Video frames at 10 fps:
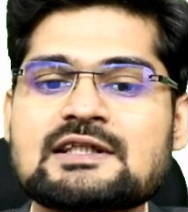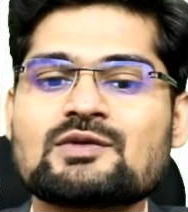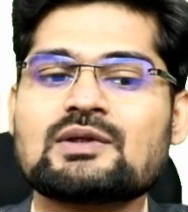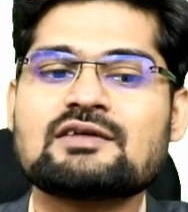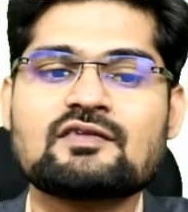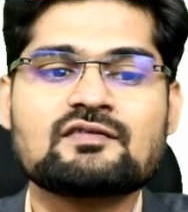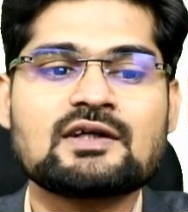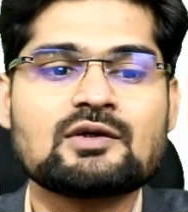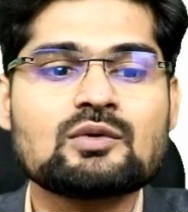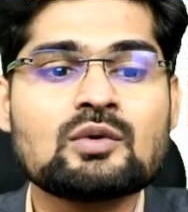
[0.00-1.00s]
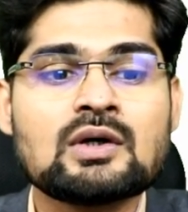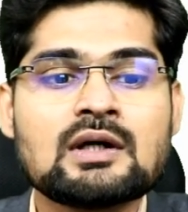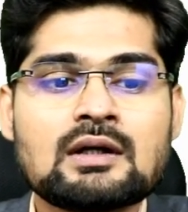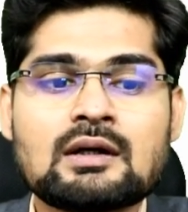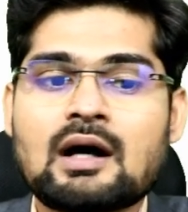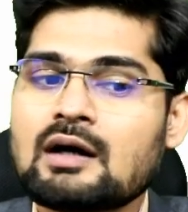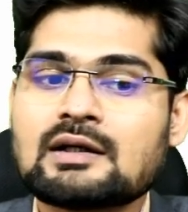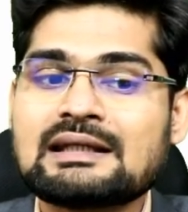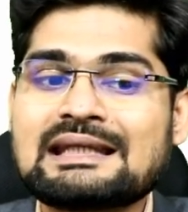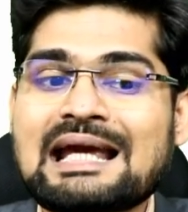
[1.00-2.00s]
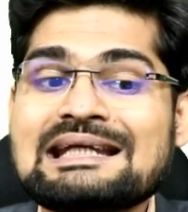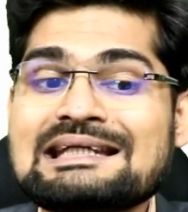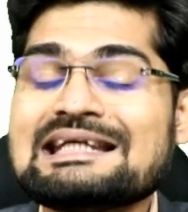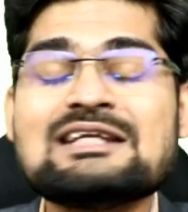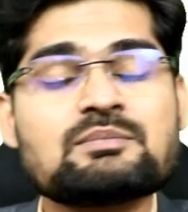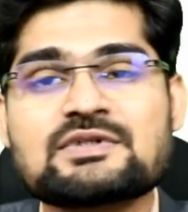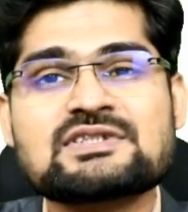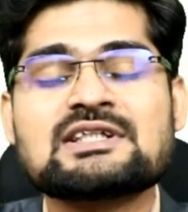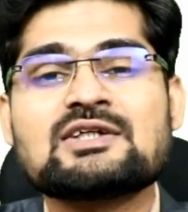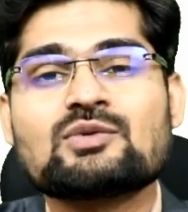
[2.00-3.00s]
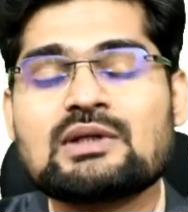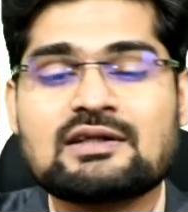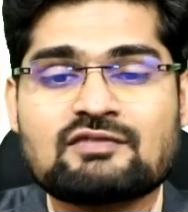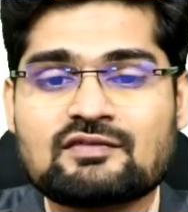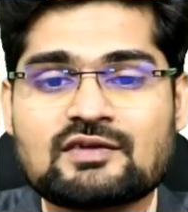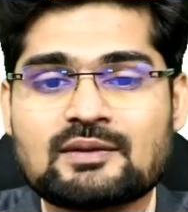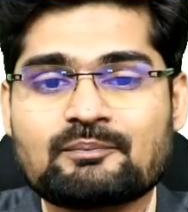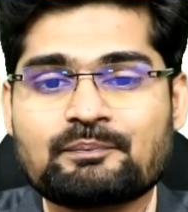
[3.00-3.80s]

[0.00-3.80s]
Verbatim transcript: in twenty fifteen to nineteen percent in twenty fifty.